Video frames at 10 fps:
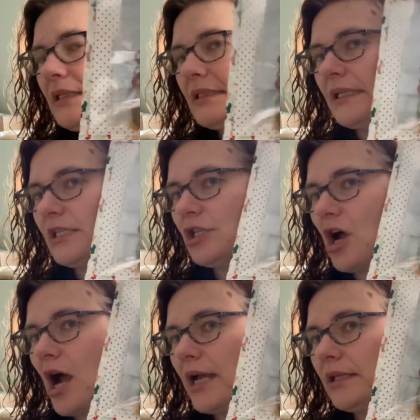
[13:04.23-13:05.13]
did
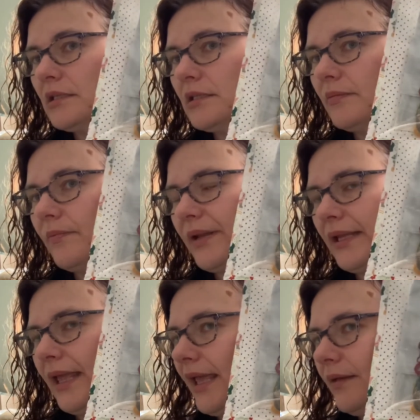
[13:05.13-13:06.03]
not, but
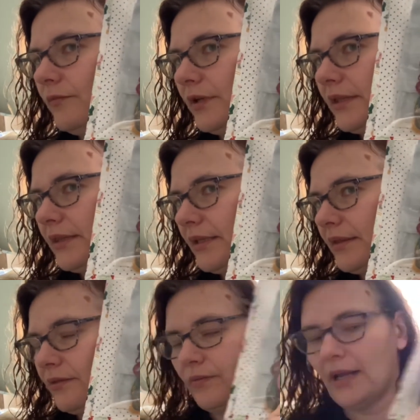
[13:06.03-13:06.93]
it came with the
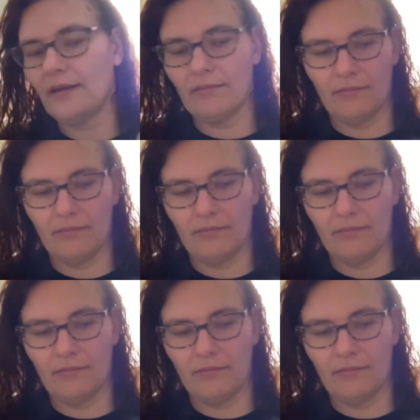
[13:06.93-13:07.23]
thread